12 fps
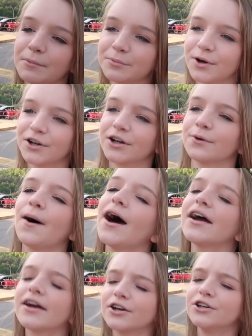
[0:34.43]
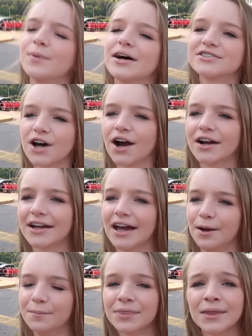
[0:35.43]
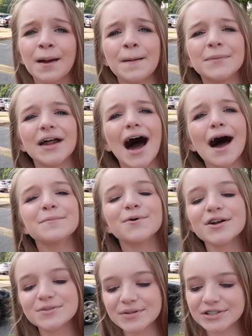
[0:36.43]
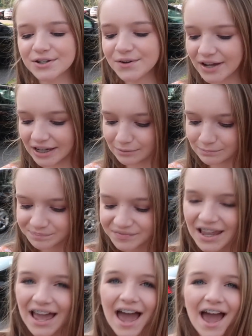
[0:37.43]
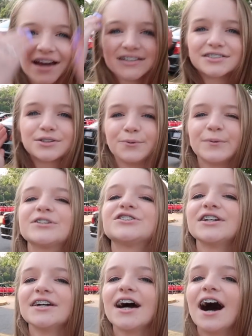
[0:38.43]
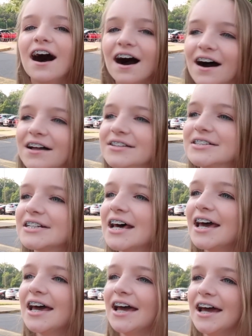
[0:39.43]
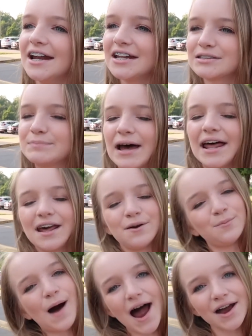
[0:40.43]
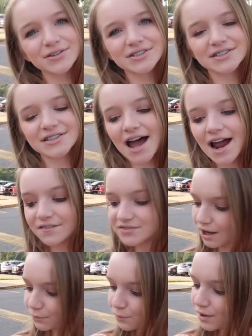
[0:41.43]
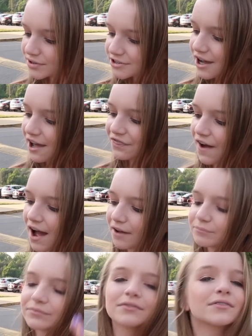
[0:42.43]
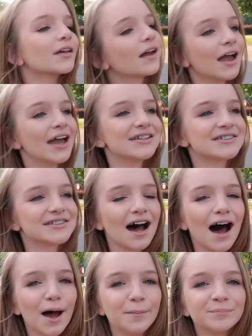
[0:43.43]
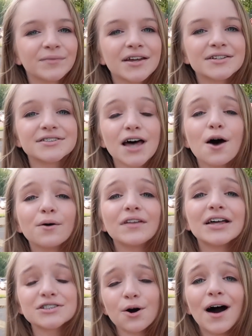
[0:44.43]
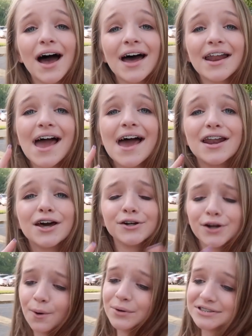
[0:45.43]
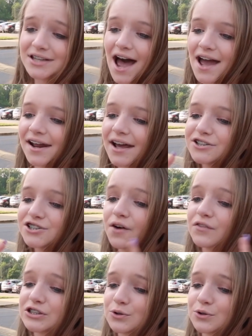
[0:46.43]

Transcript: might be wondering, why are you at Target? But I'm going to be doing a squishy hunt. It has been a while since I have done one, so I thought it's time. So let's go ahead and go inside and shop for